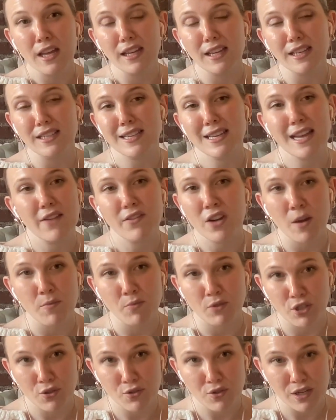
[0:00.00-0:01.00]
It didn't have an
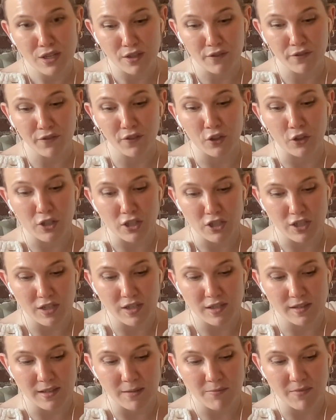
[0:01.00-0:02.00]
opportunity to flourish
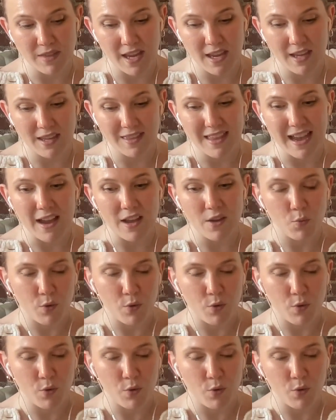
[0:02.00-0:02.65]
into something that